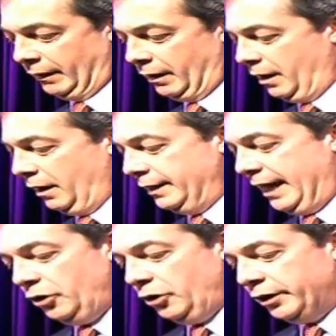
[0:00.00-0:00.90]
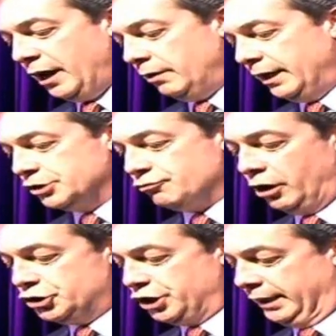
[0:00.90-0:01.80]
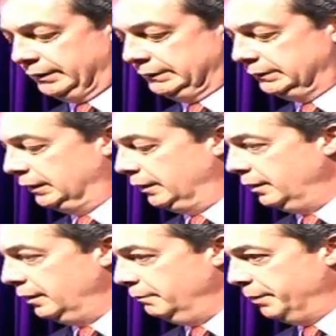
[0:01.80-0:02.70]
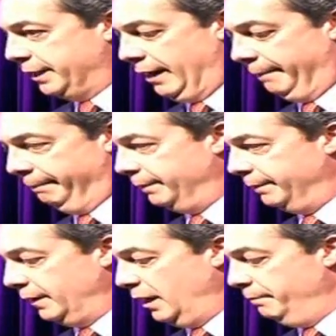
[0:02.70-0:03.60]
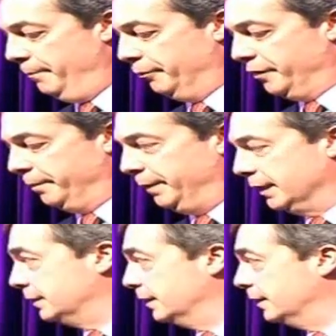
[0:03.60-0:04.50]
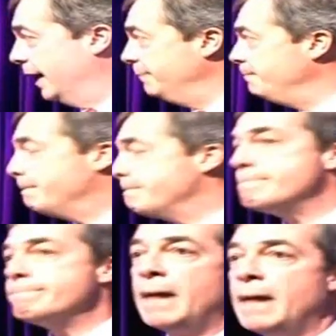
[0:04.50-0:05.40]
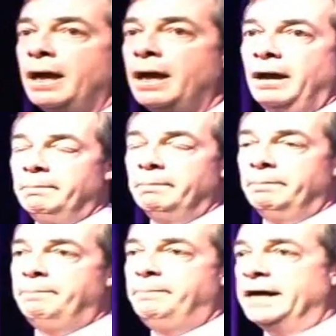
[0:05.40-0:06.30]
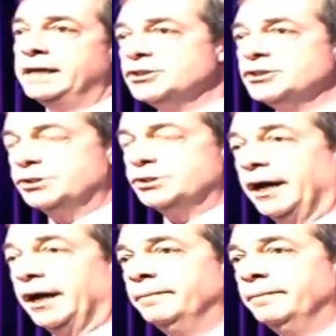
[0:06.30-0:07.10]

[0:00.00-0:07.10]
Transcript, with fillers: now, not only has Roger become a member of the party today, but he has also